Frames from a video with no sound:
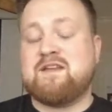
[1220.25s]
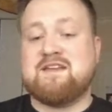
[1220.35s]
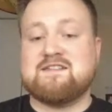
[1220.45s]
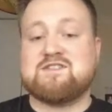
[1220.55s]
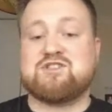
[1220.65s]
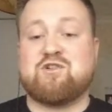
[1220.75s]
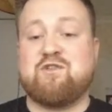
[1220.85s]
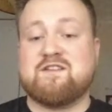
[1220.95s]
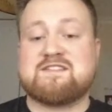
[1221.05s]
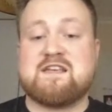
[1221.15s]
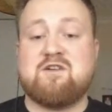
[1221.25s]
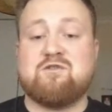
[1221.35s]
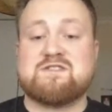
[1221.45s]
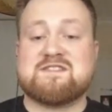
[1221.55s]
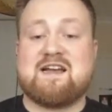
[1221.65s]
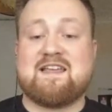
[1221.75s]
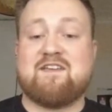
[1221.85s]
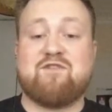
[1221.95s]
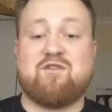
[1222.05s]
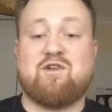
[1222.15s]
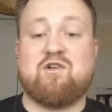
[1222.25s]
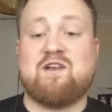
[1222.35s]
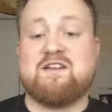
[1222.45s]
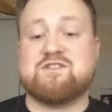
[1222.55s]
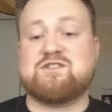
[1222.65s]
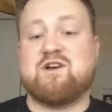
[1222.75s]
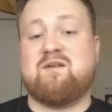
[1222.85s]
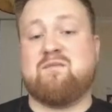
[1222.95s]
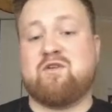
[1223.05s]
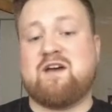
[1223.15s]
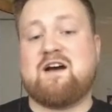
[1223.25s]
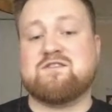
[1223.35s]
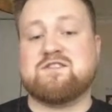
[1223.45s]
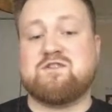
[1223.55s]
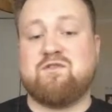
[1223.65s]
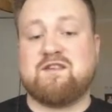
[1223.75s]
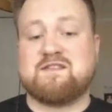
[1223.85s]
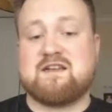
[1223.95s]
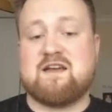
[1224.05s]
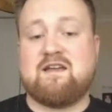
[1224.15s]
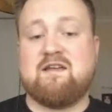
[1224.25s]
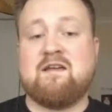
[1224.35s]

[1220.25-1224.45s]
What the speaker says: is to show you the skills and give you the knowledge on how to do this. Okay,